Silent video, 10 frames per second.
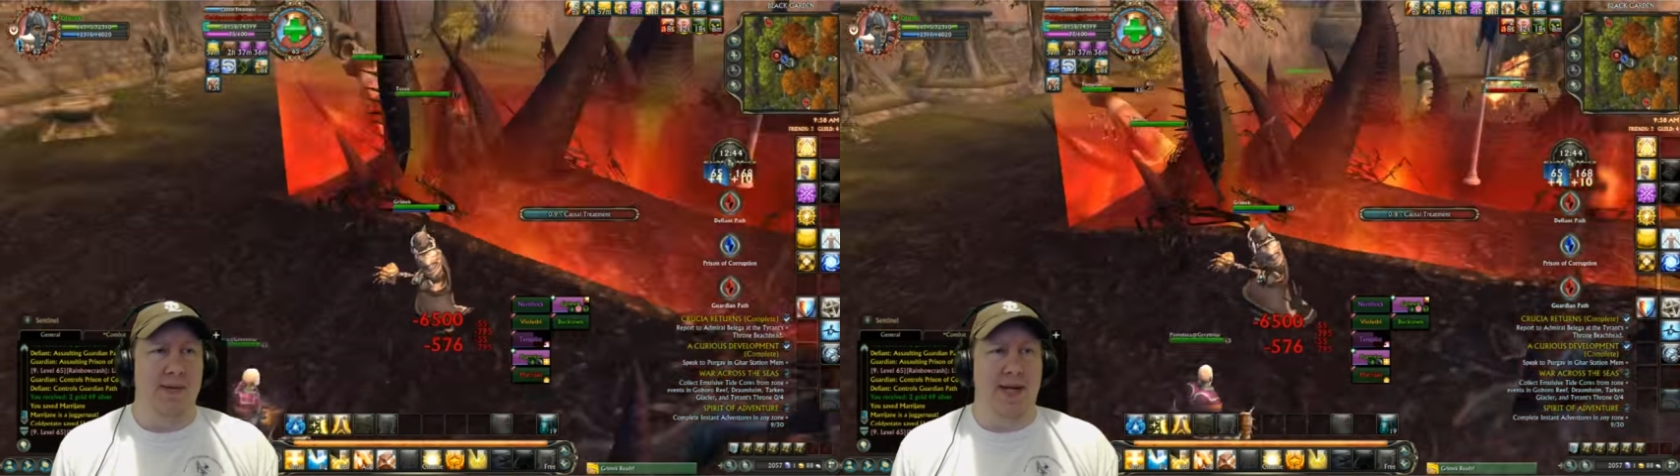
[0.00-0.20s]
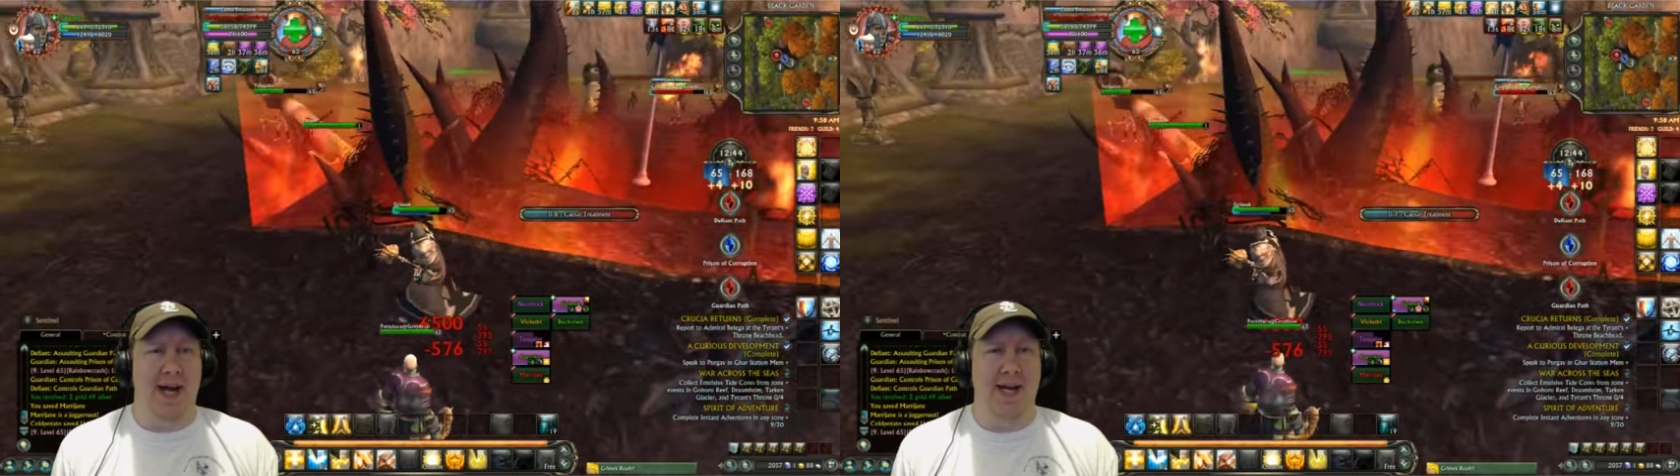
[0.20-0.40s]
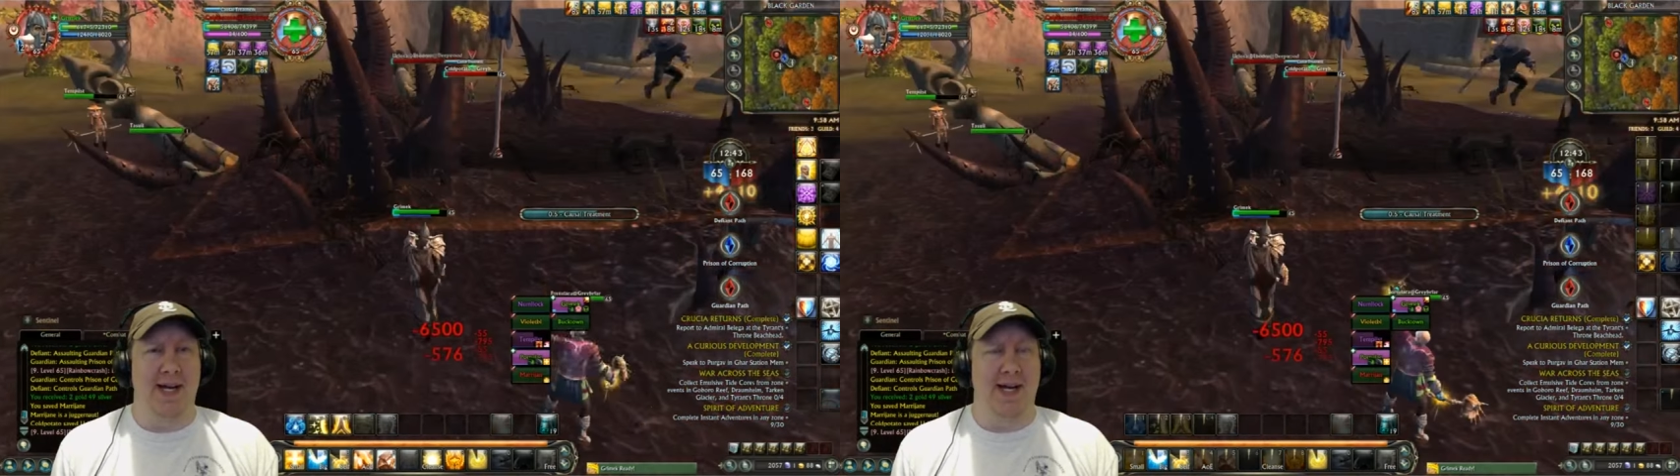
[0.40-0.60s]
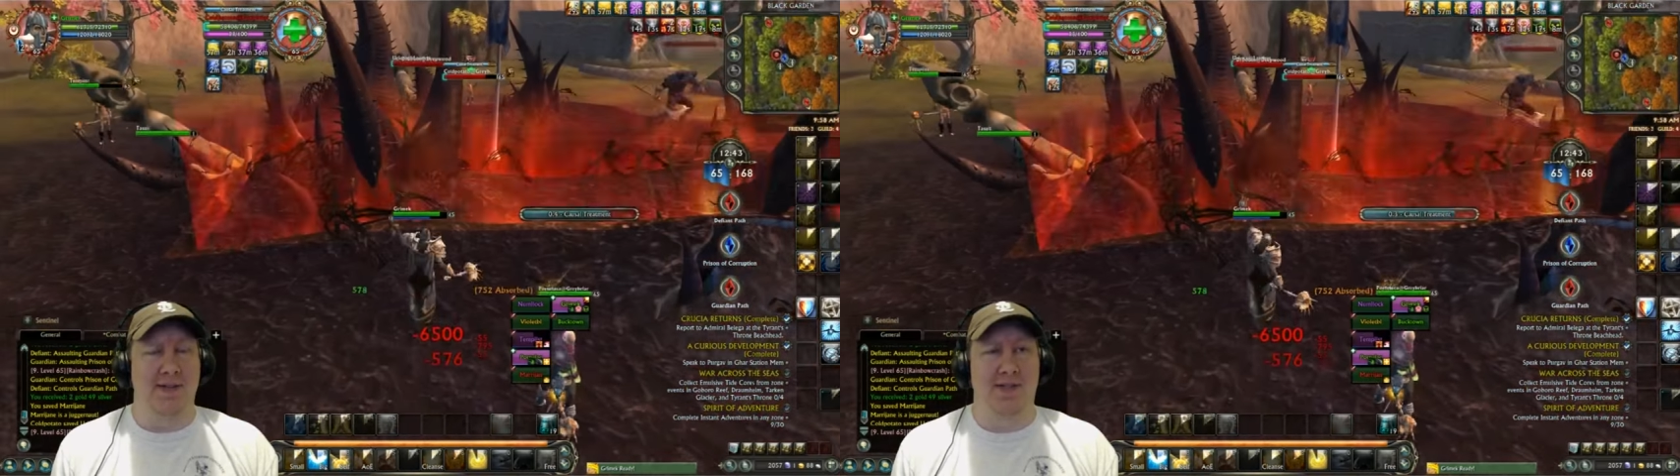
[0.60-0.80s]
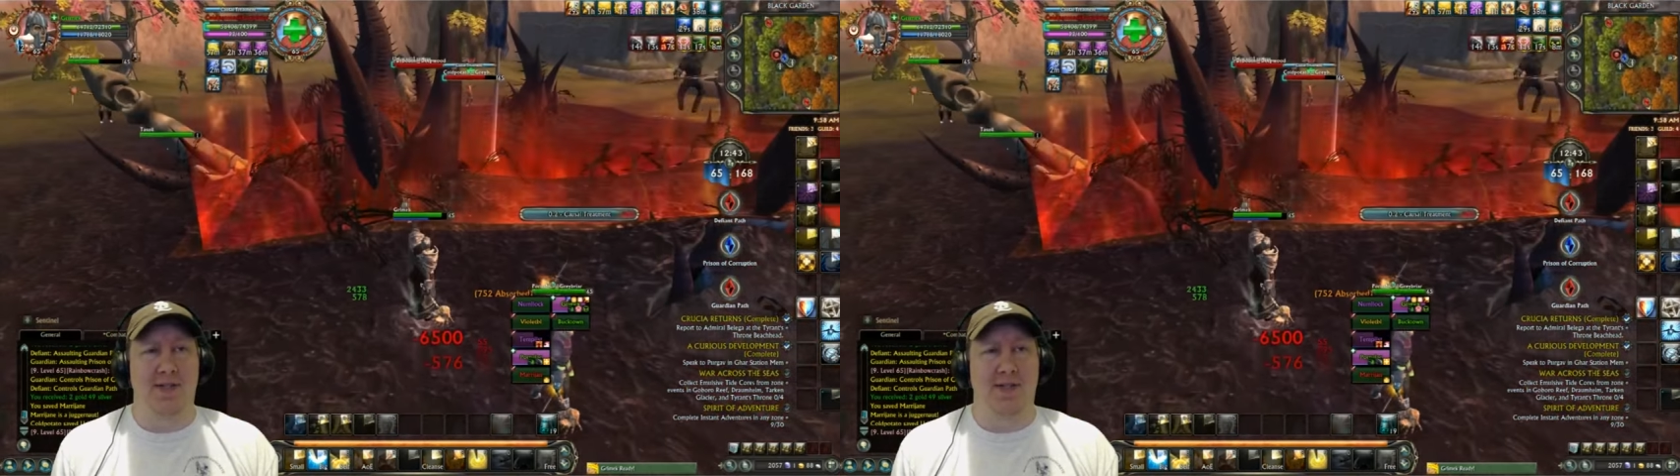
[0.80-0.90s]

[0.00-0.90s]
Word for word: a night owl,